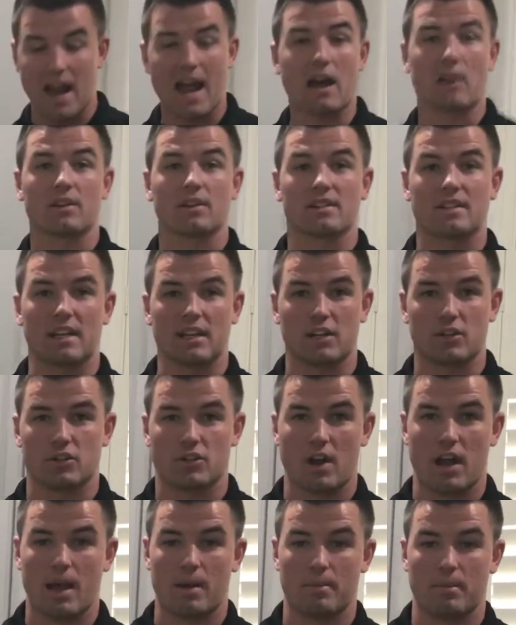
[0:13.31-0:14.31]
how to set a
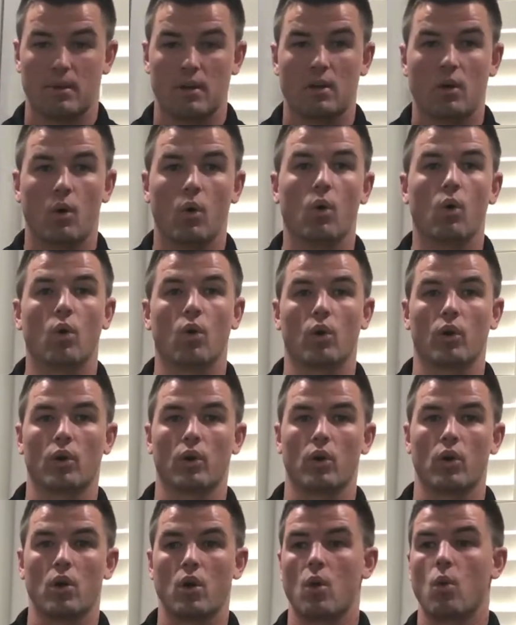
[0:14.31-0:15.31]
trap
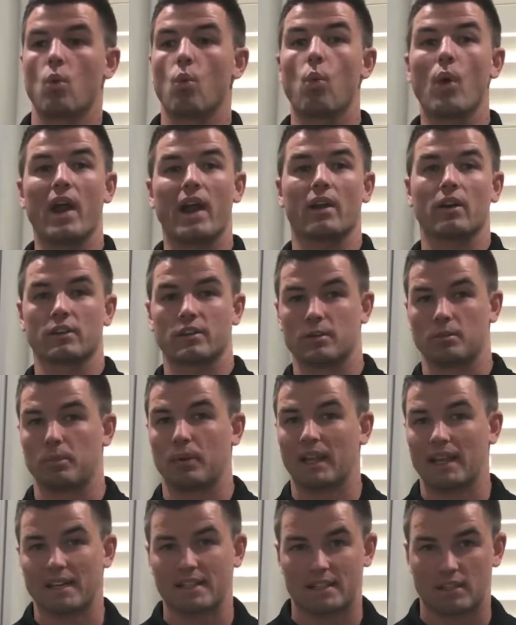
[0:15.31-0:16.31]
or where to
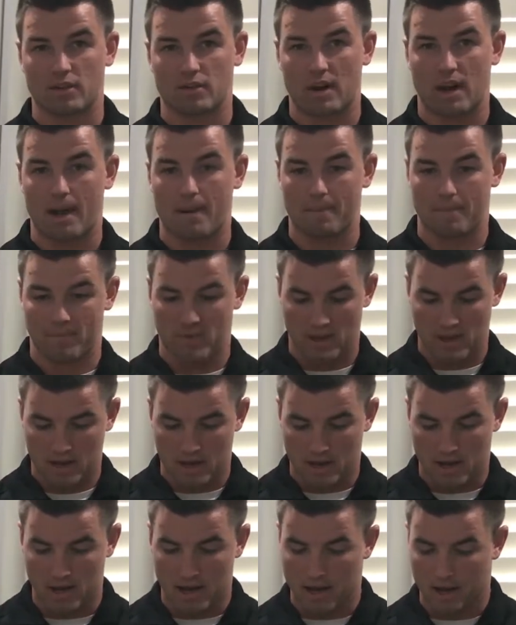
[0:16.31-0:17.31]
place a trap.
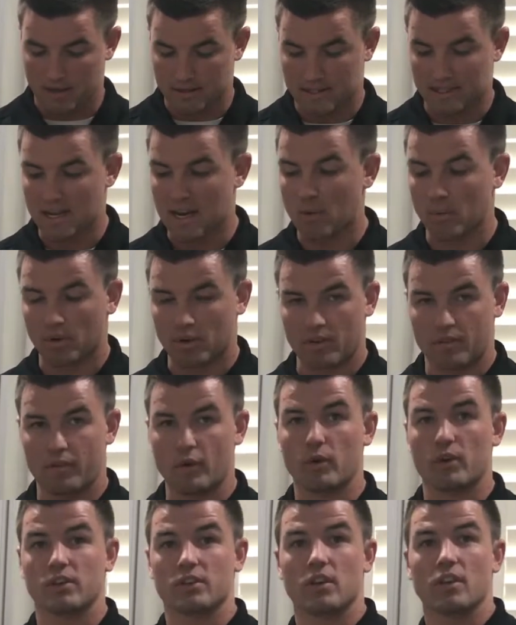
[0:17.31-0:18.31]
Today we're going to
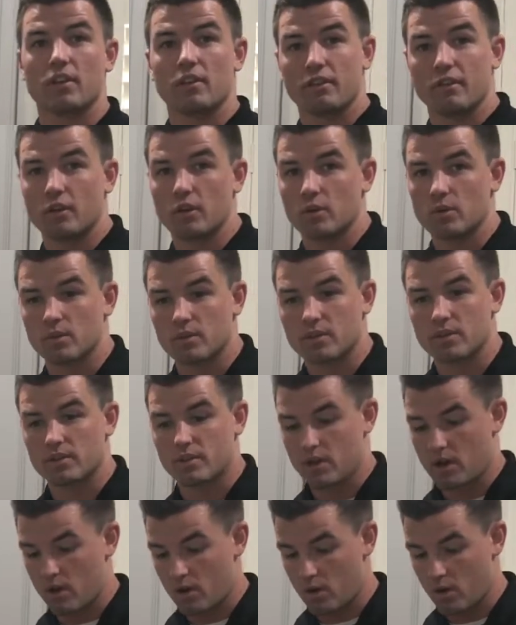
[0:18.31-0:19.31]
focus on the food.
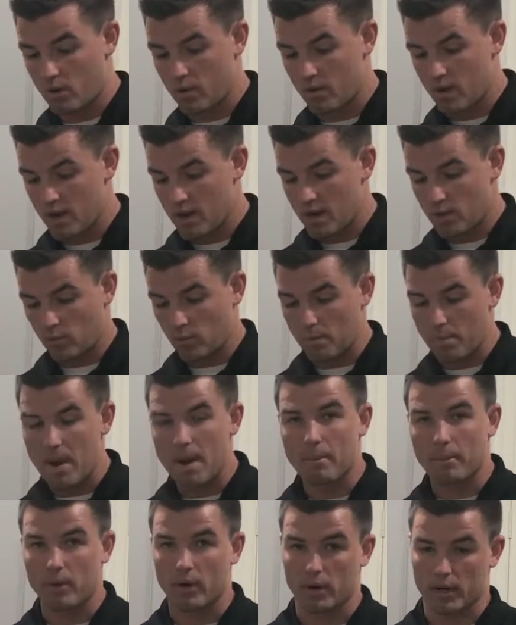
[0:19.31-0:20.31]
So
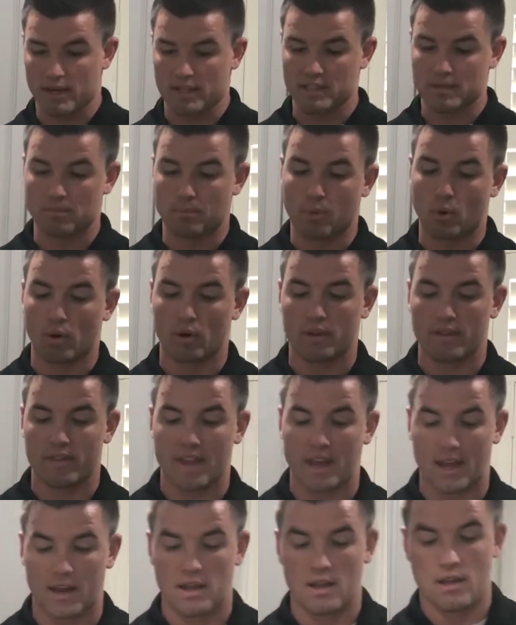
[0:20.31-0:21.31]
remember, it's important
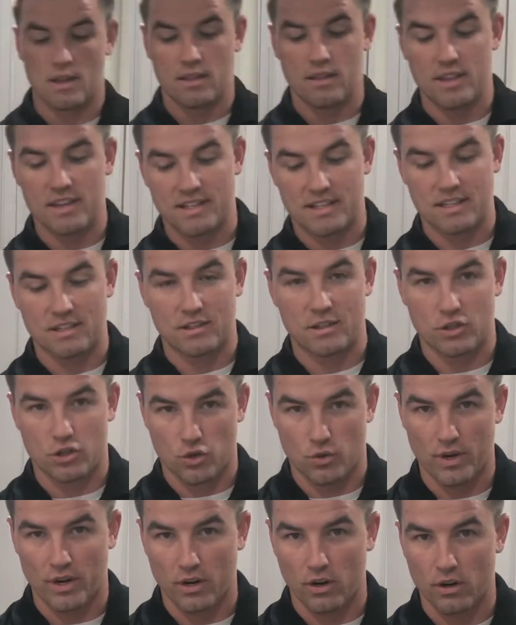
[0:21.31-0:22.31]
that this is the
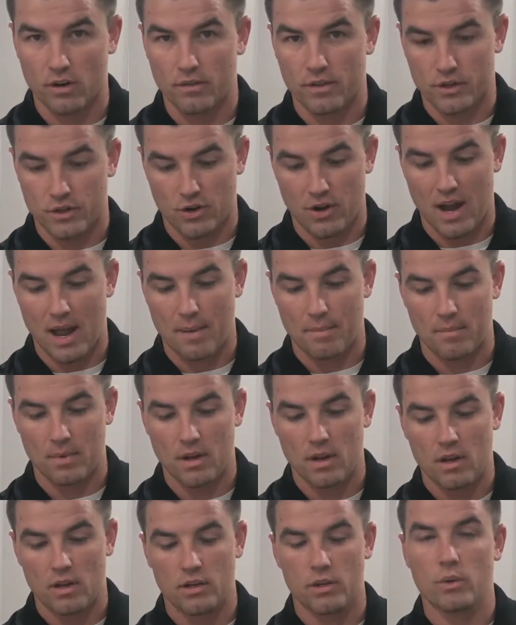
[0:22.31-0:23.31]
trigger of the trap.
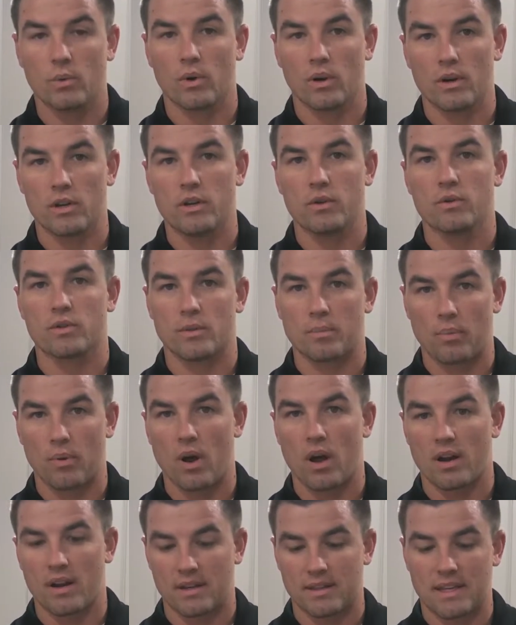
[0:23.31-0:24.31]
You want to use a
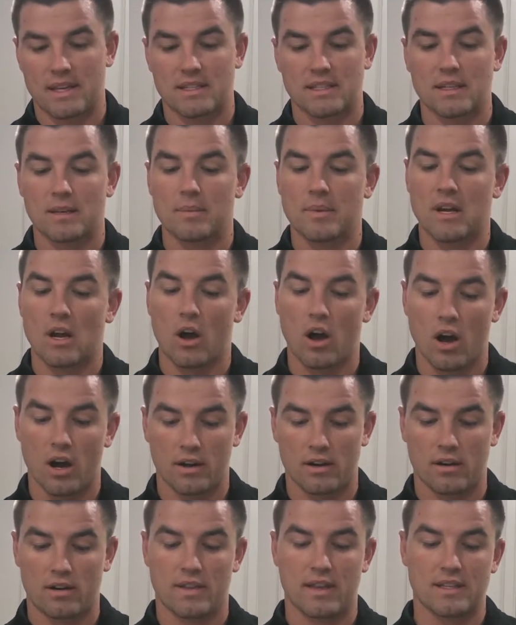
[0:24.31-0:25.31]
product that's going to be
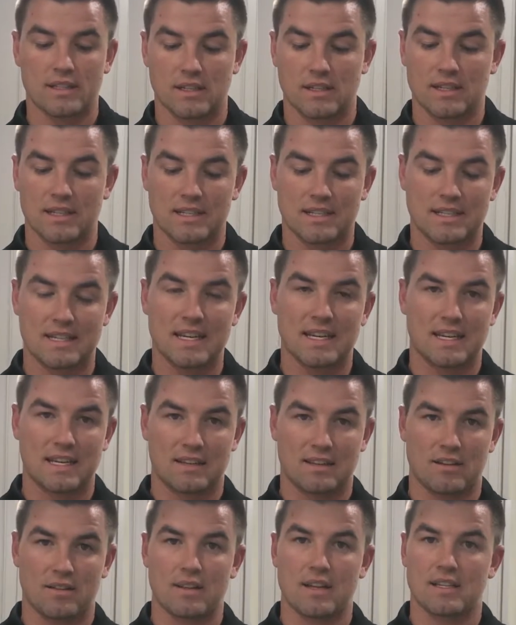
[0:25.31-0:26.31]
on there, that's going to stick
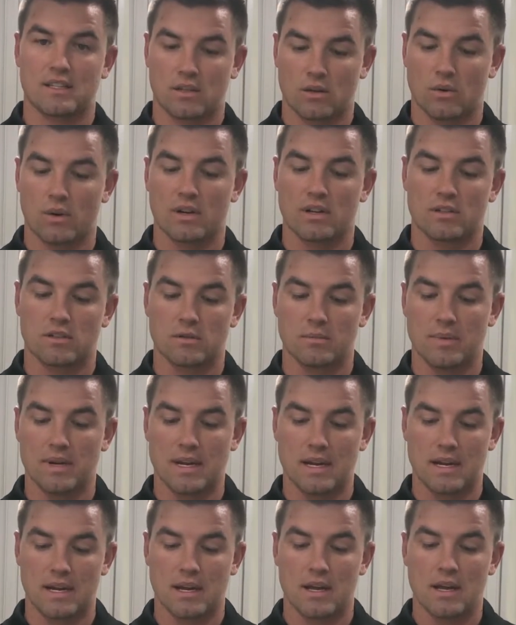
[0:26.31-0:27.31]
in there, that's going to
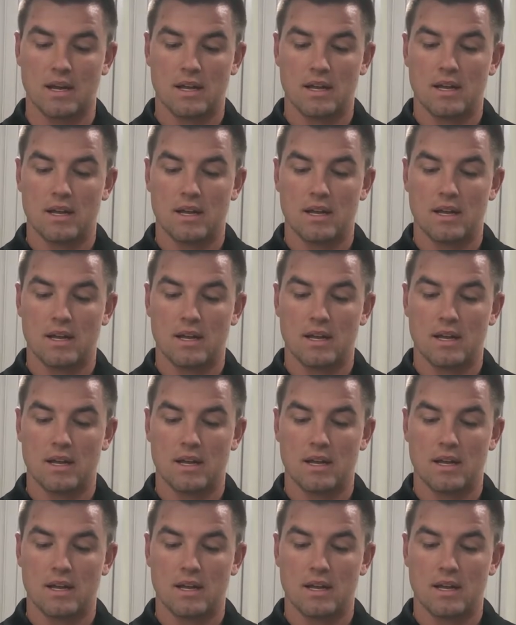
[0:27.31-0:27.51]
be